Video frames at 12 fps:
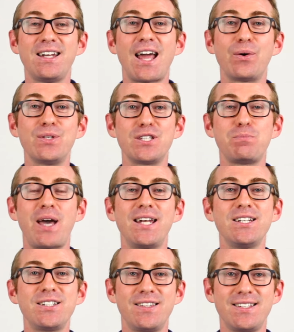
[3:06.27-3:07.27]
Now in
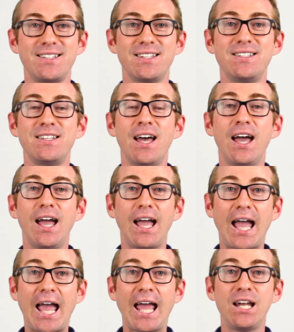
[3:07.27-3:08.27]
Spanish, this is
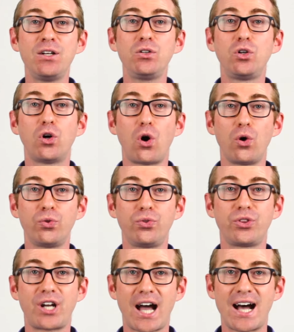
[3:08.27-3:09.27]

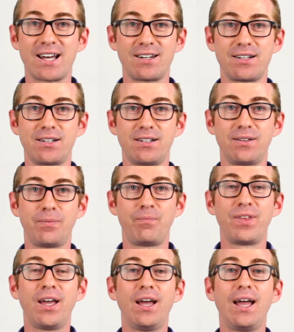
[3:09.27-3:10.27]
encontrar.
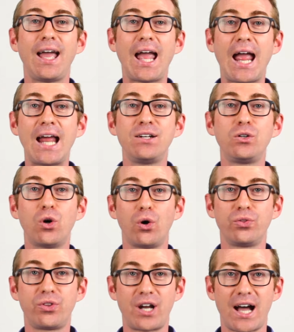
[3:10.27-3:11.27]

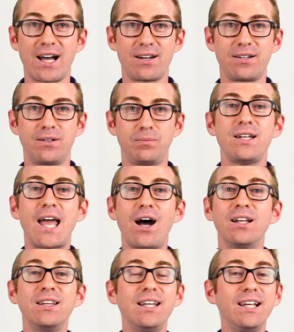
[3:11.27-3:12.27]
Encontrar. Now,
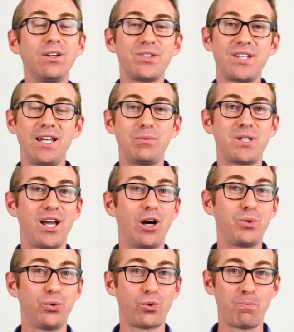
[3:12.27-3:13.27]
a little tip to
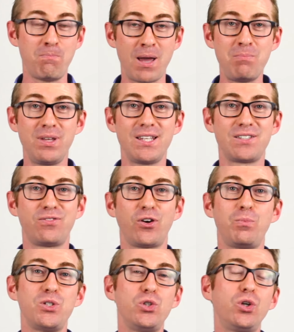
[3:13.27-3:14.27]
help you remember this
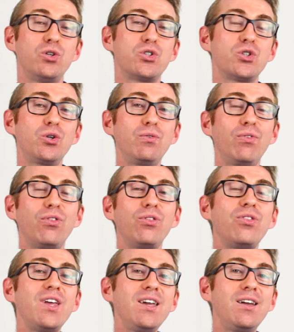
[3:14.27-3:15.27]
verb is you can sort of
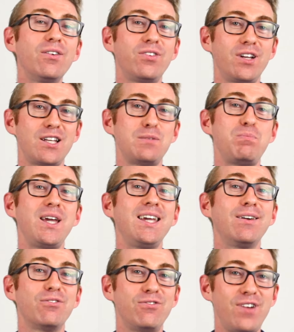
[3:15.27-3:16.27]
think of it as
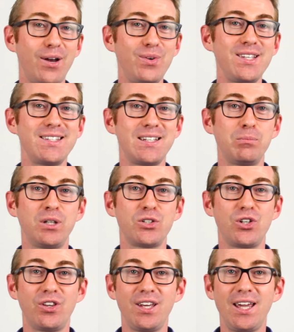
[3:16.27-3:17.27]
being very similar
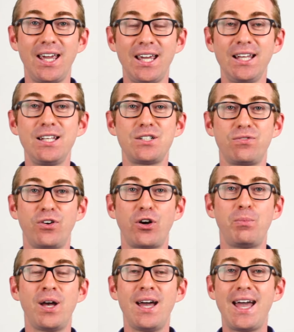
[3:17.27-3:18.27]
to the English
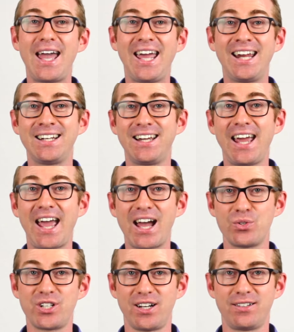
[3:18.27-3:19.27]
verb
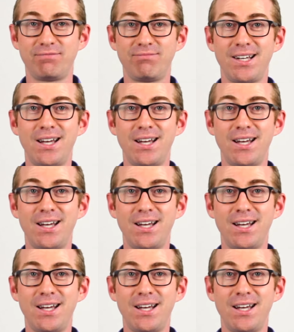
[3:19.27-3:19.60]
encounter.